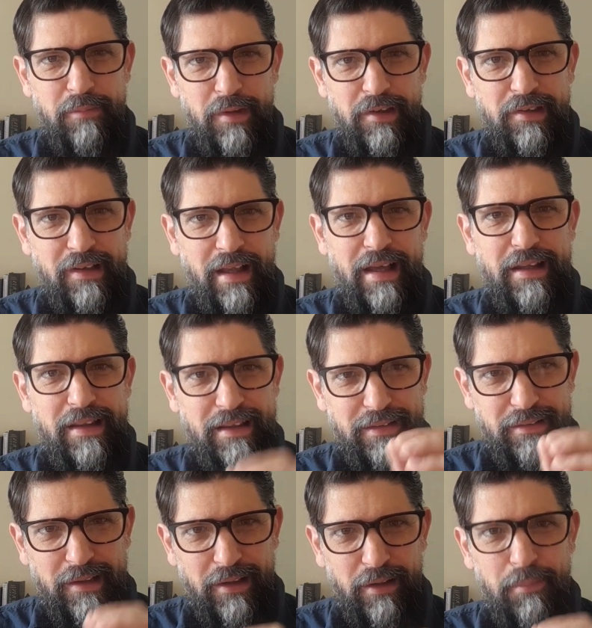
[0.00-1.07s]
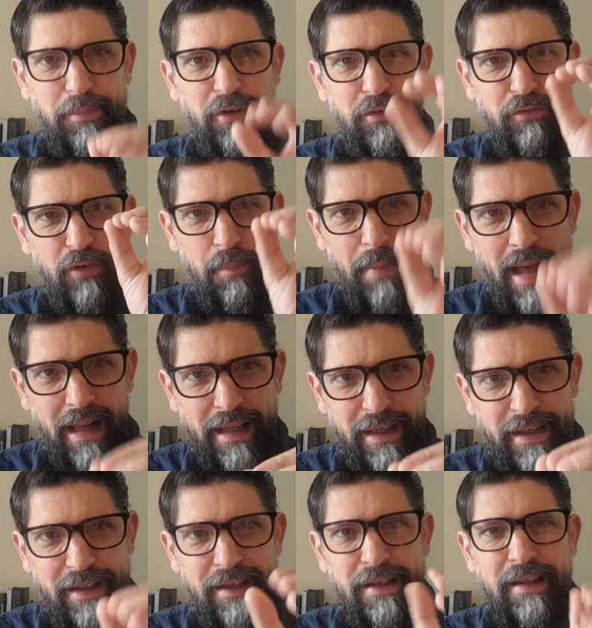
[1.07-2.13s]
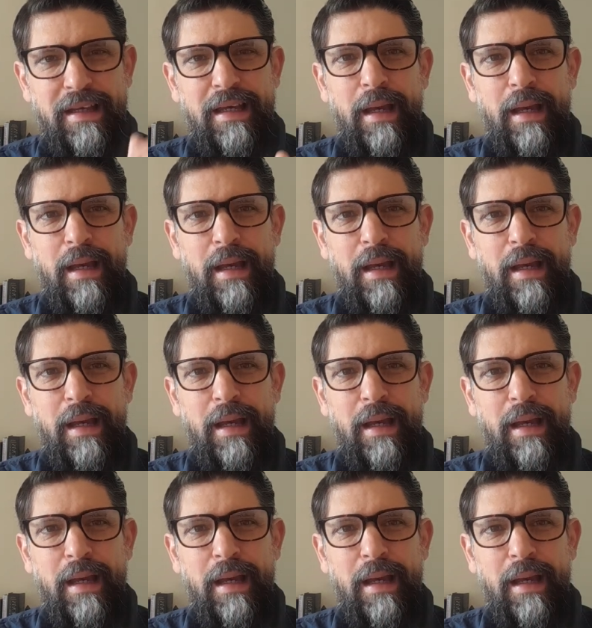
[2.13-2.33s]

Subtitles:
slight little bit rebellion,